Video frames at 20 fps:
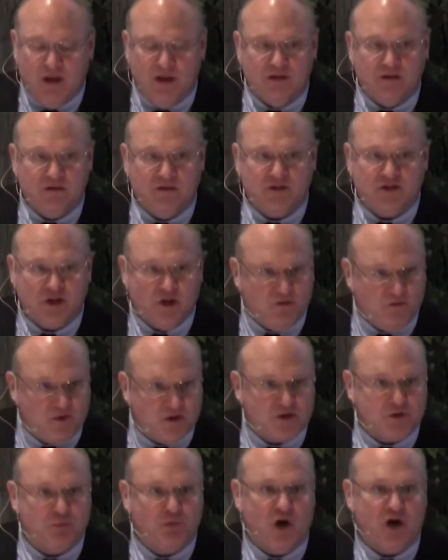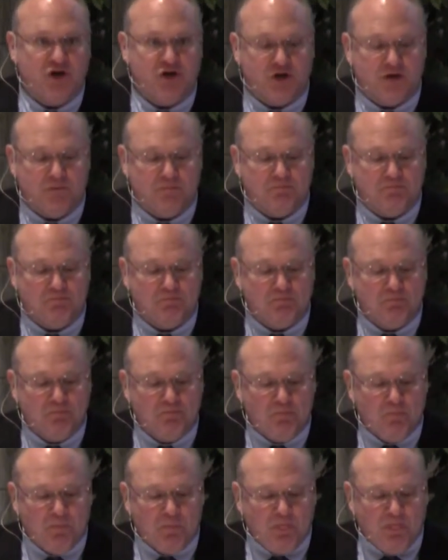and self expression.
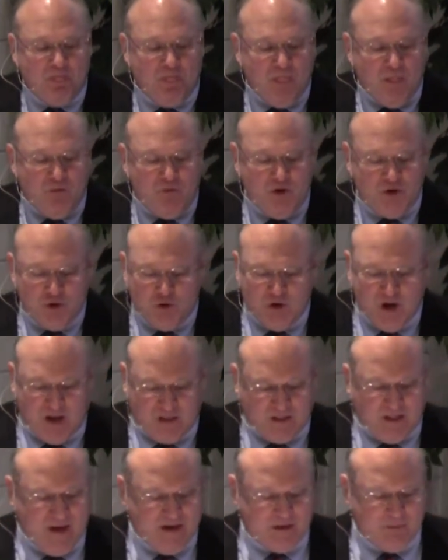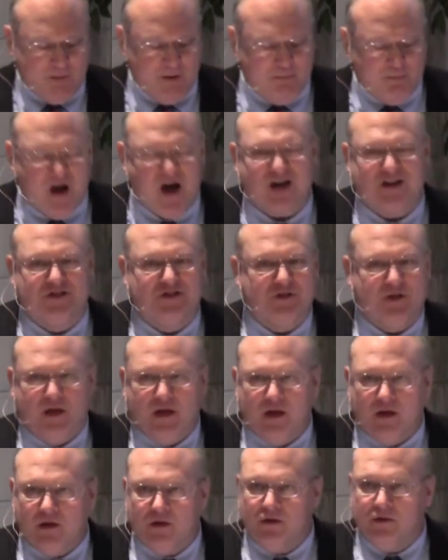We do not like to be boxed
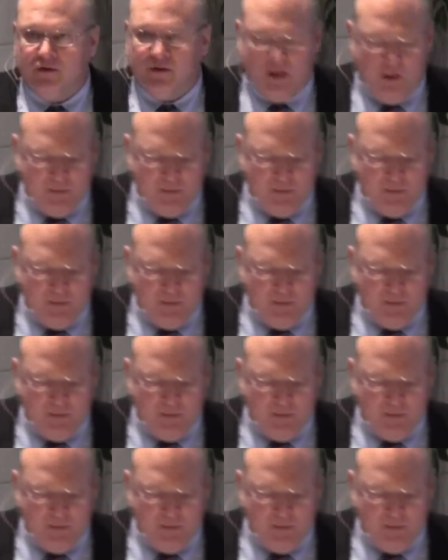in,